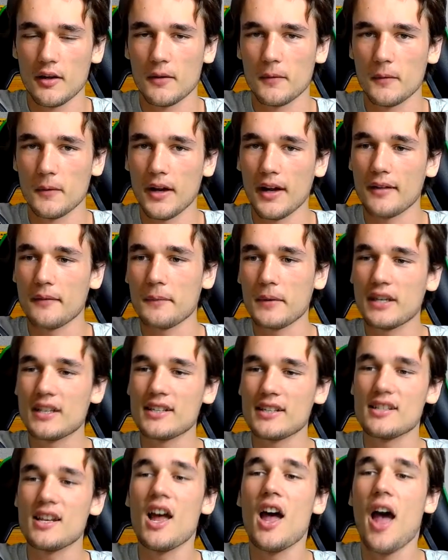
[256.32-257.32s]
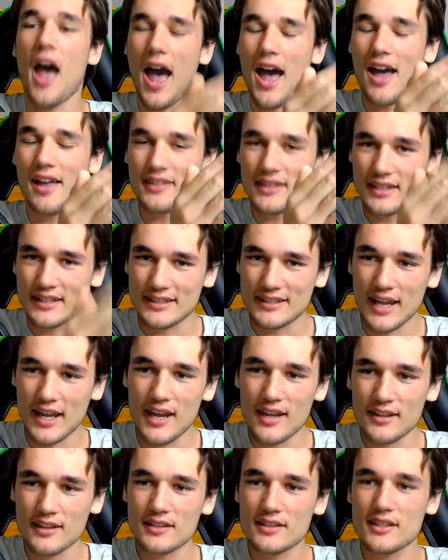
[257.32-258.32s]
Well, because the
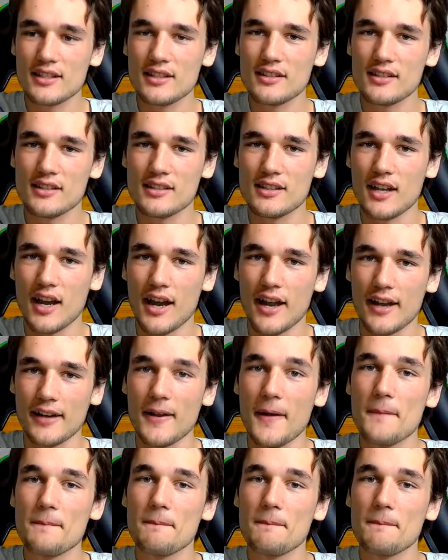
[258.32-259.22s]
day that Jesus died,